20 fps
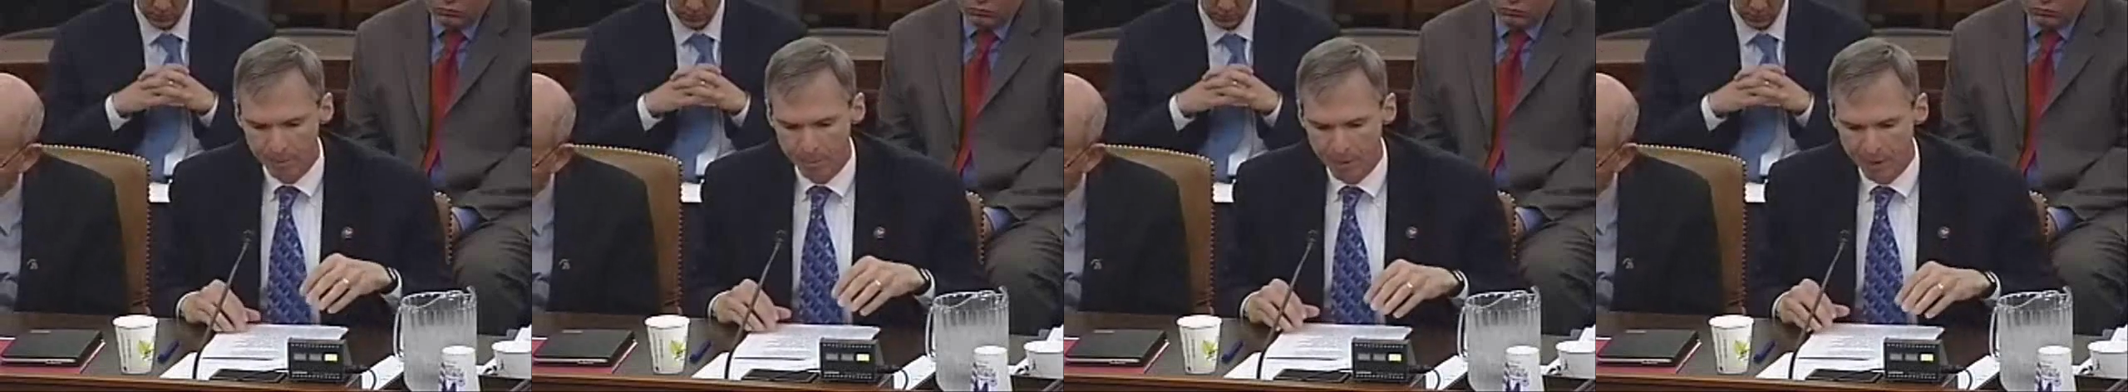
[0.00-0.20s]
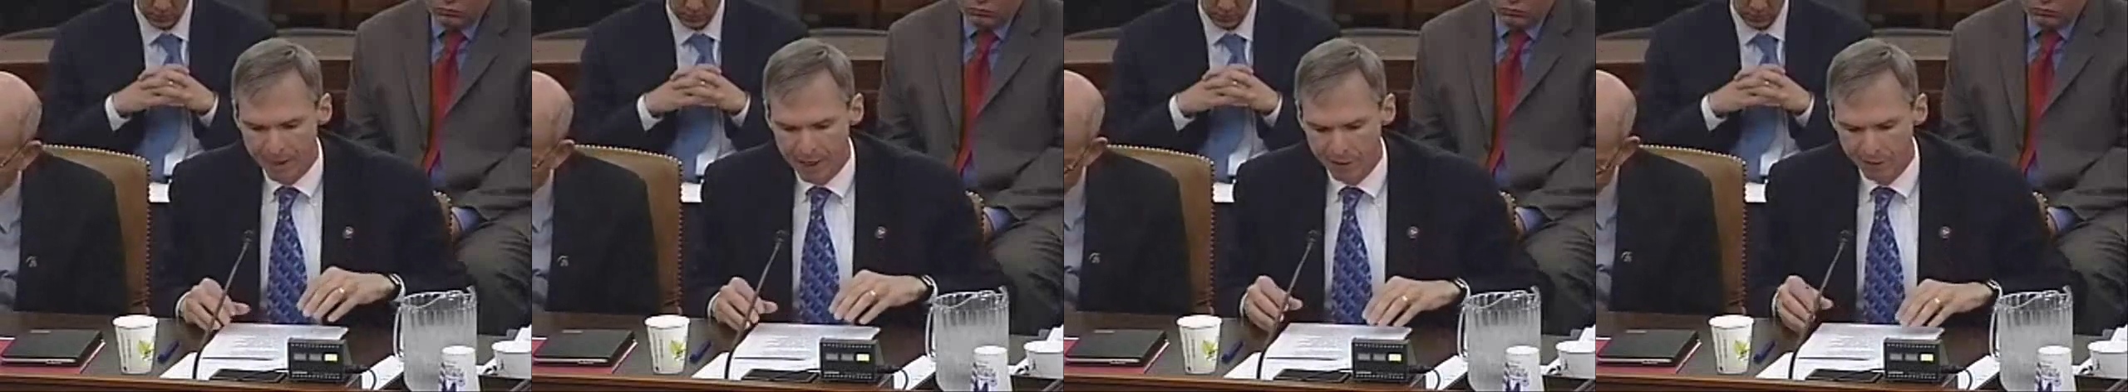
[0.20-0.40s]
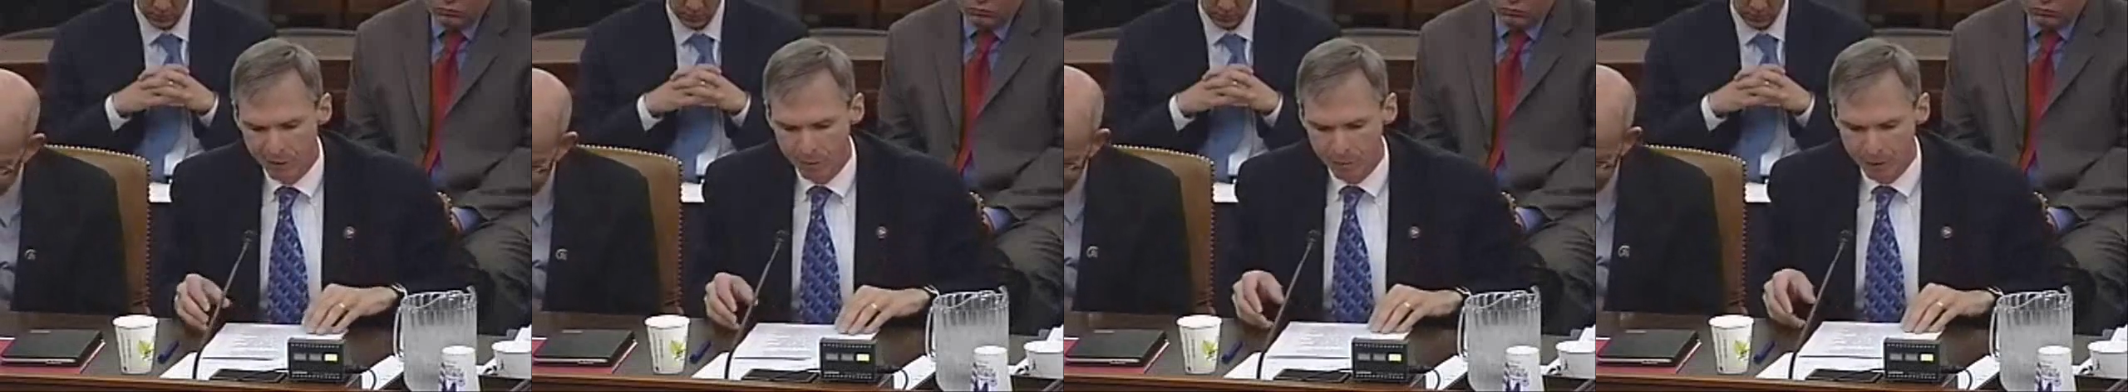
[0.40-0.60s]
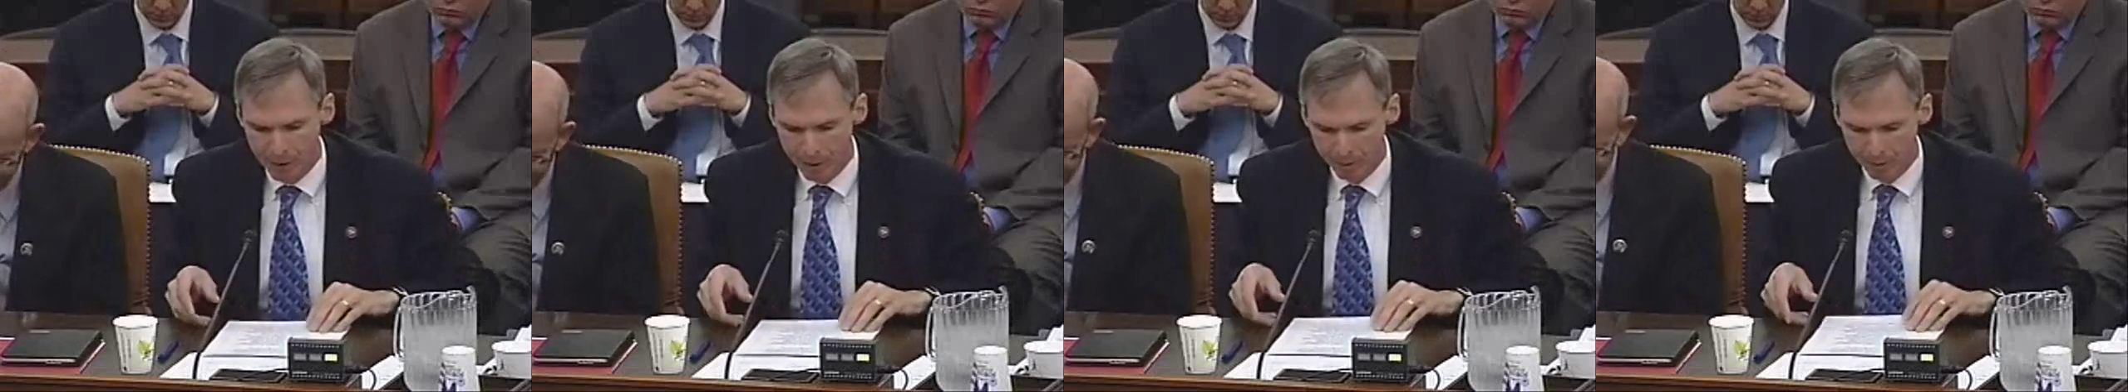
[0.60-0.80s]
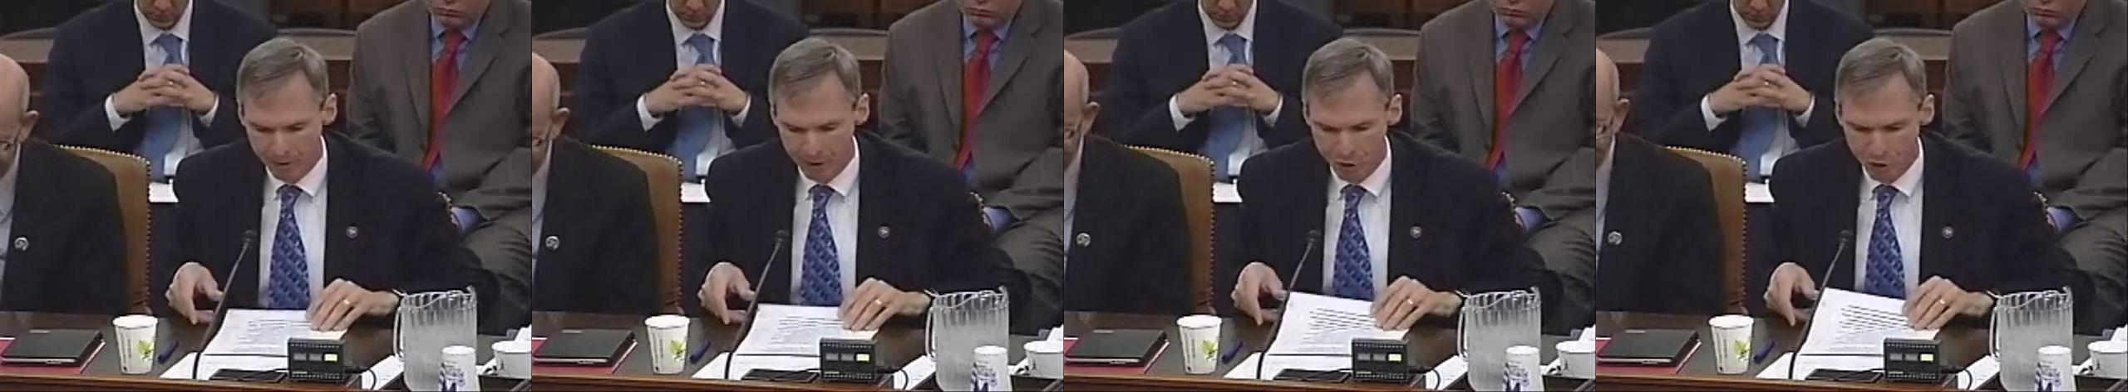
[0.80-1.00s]
may never
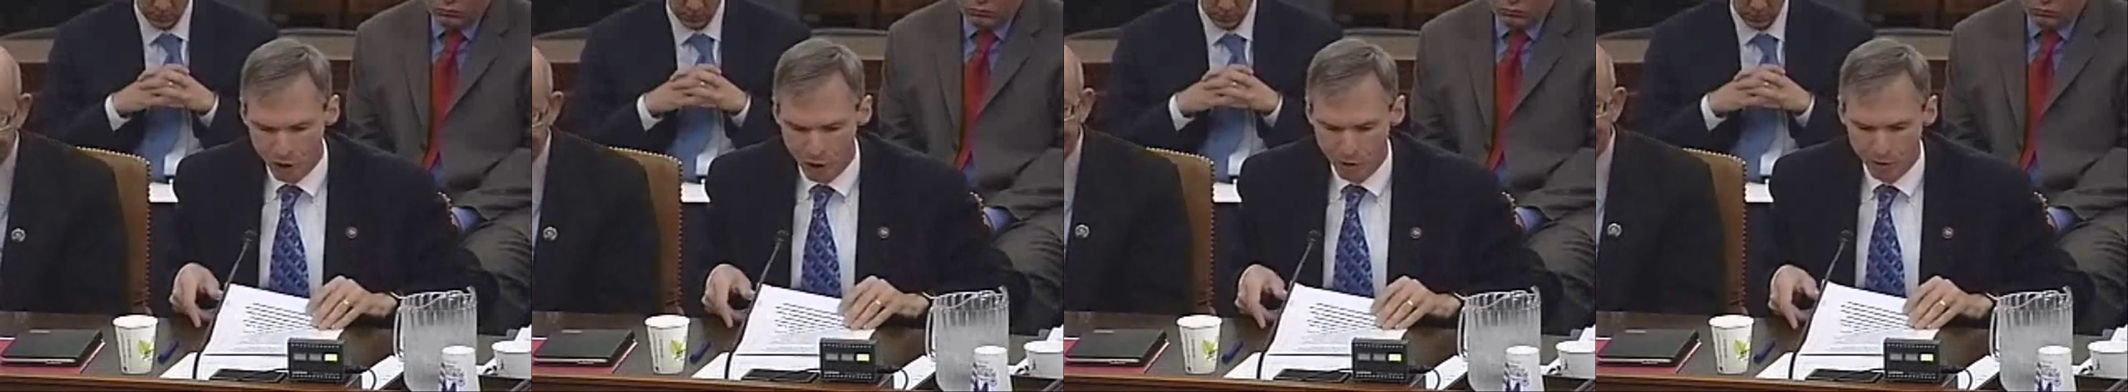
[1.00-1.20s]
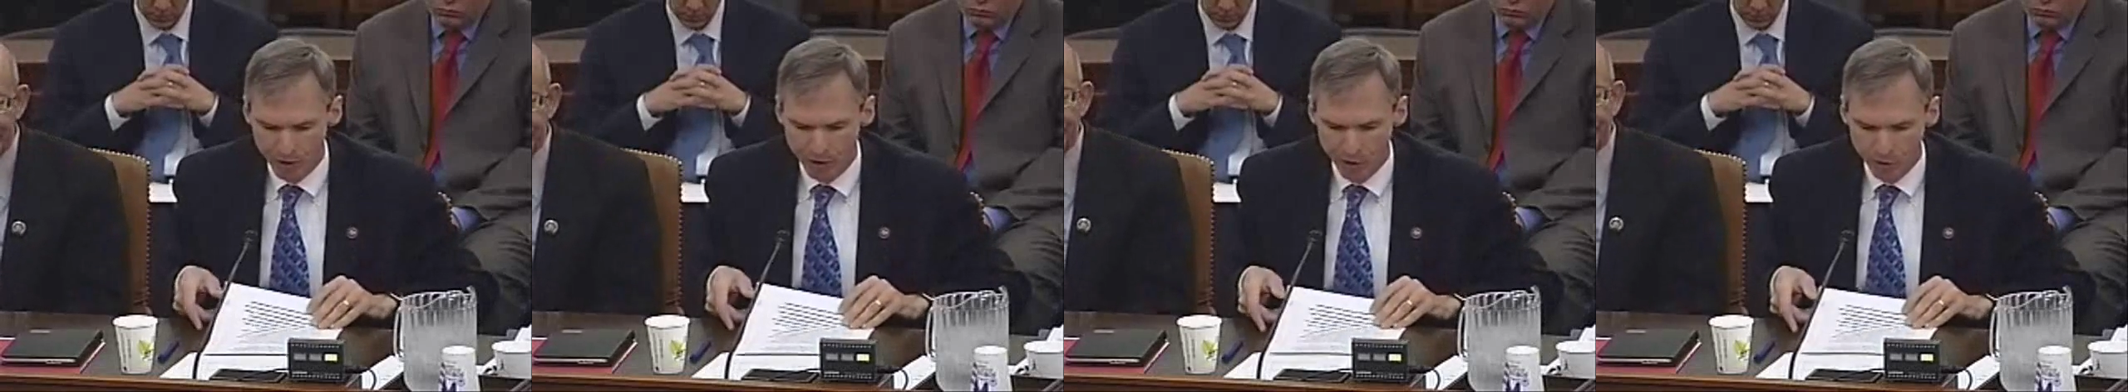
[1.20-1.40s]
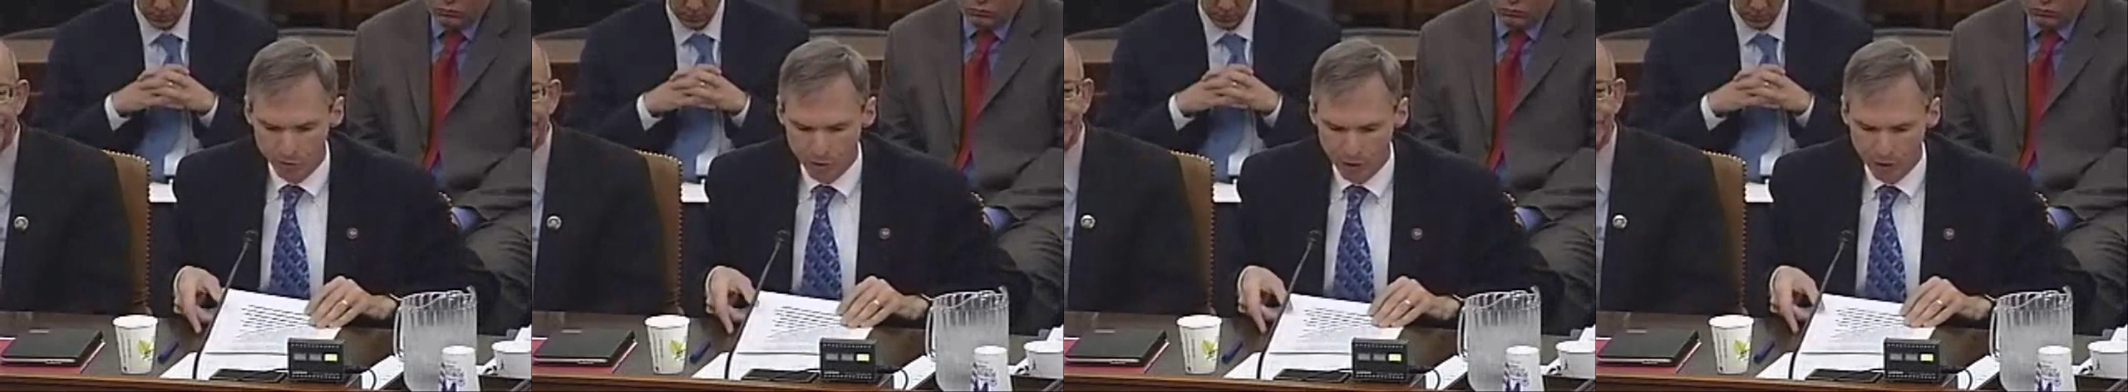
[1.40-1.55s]
be able to generate the